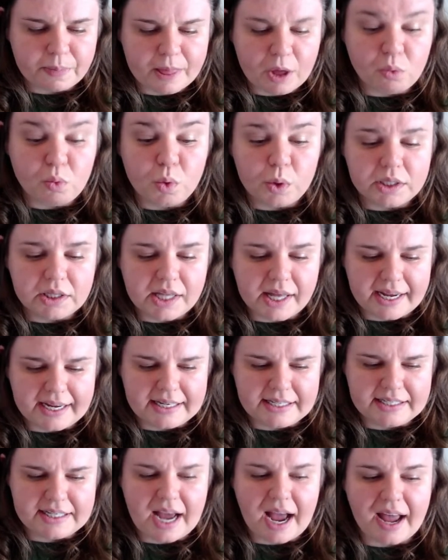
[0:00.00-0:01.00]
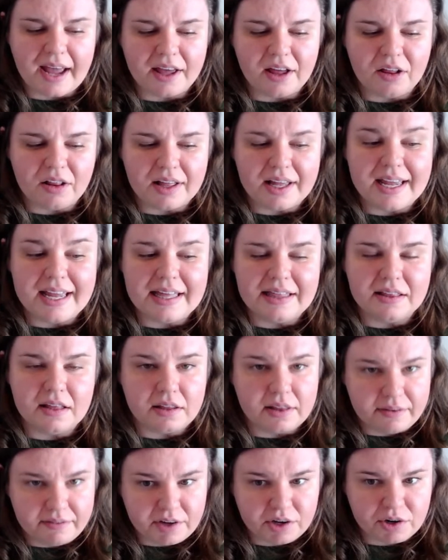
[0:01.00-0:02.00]
wood-like tile in the
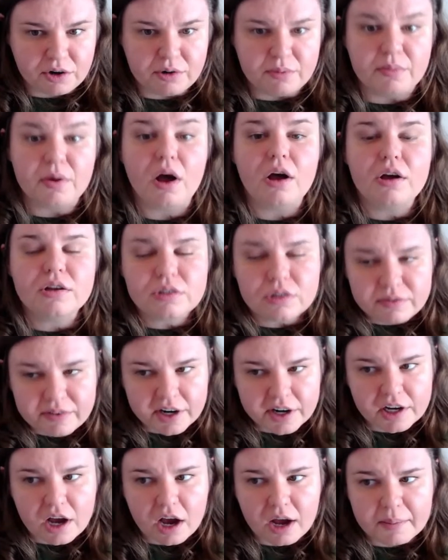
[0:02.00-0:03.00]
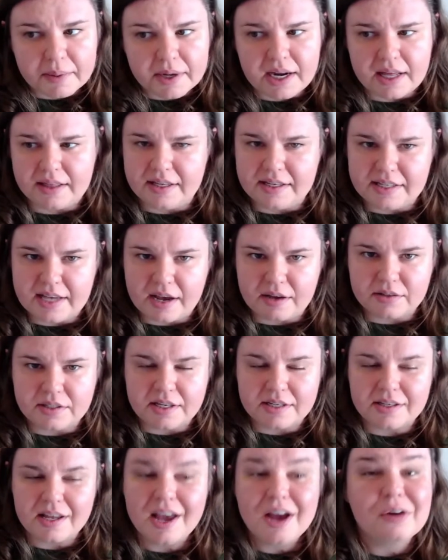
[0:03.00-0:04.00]
living room, also very common in these
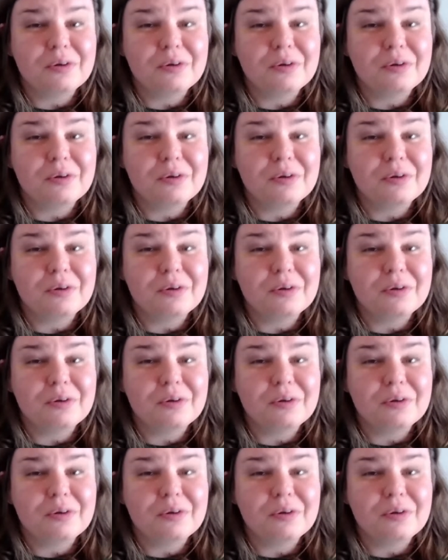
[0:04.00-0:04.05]
houses.